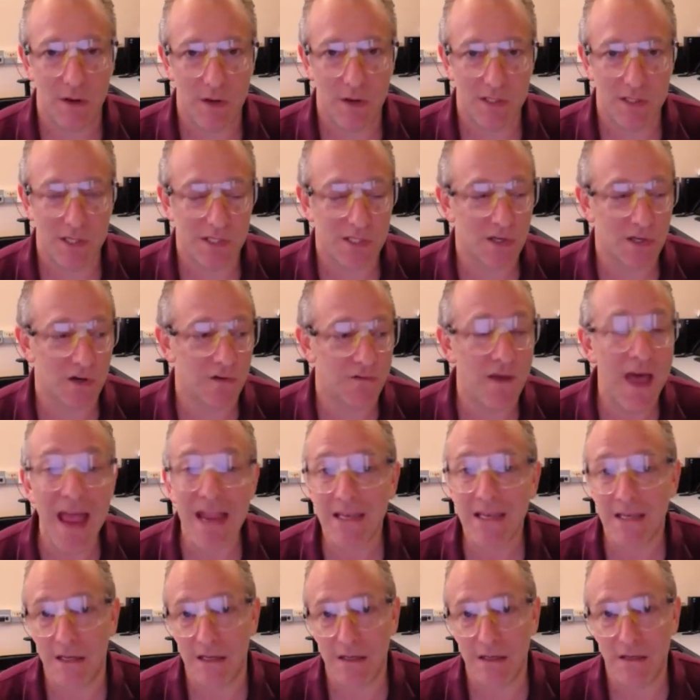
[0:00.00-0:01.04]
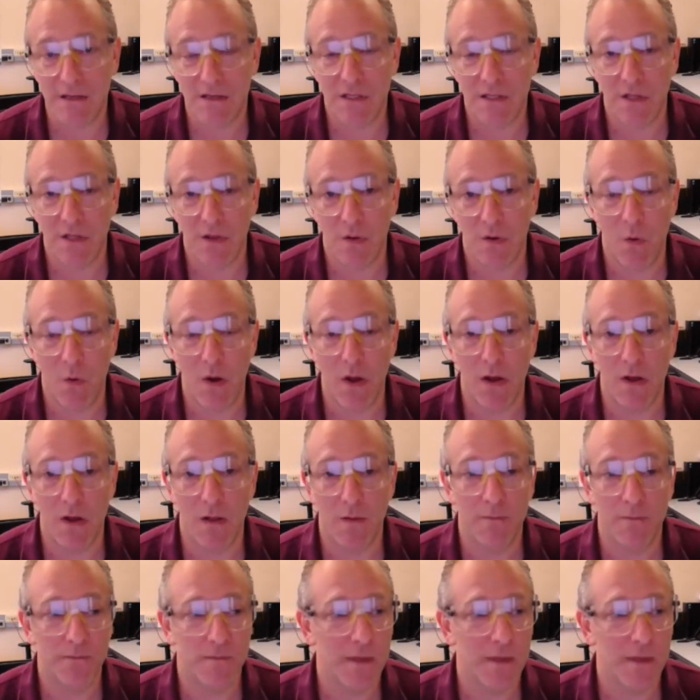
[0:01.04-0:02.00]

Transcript: as a surfactant to the oil.